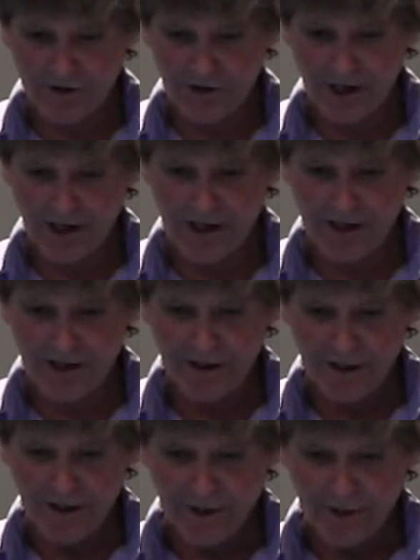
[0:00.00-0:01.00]
line,
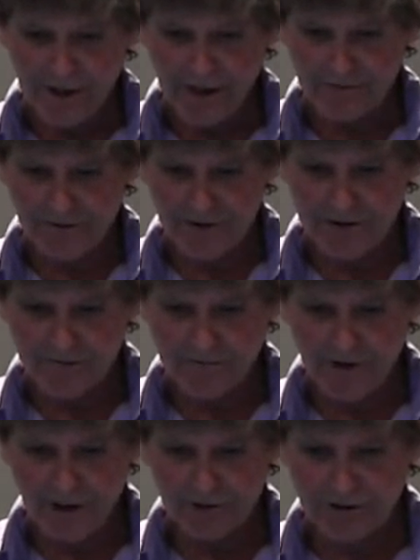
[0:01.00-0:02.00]
we have this
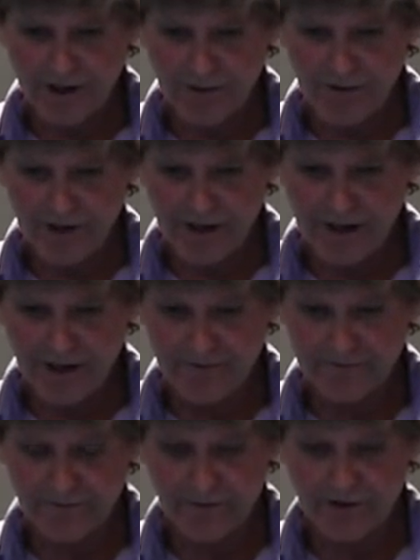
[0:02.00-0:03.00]
fault coming
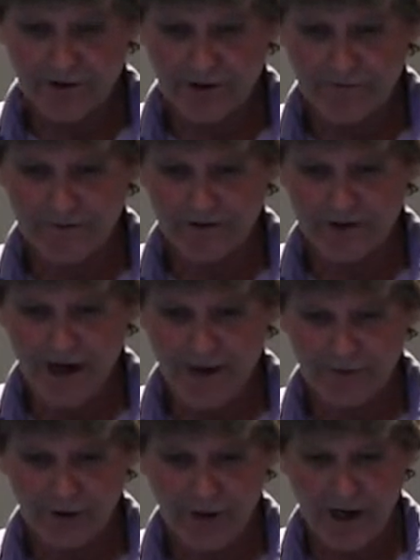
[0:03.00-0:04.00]
down from the surface
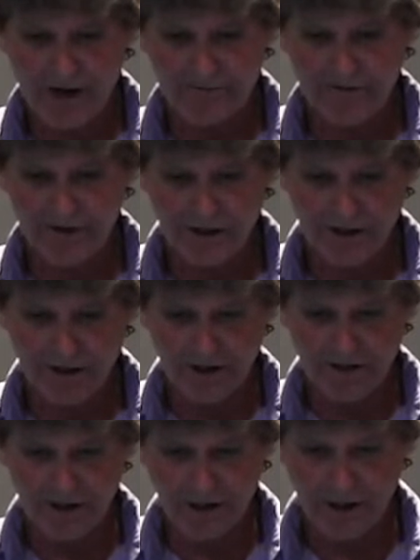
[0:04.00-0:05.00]
topographic
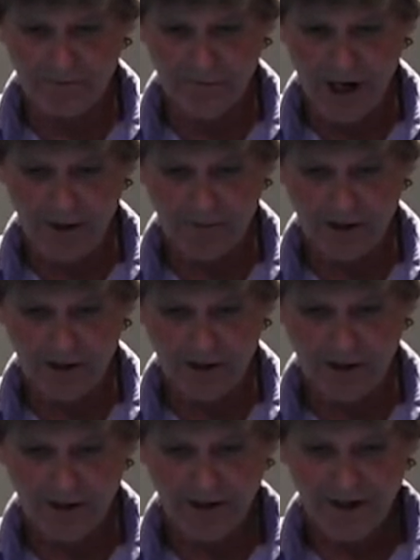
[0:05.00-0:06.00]
bump
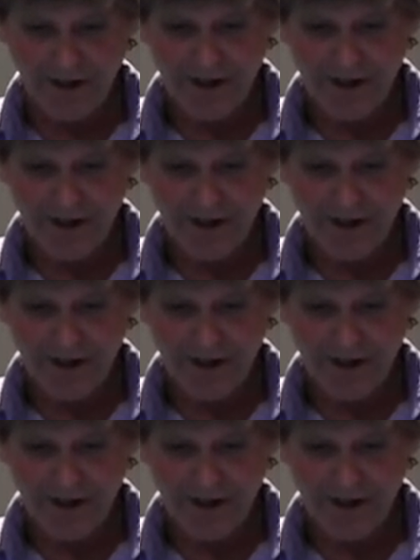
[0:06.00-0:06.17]
here.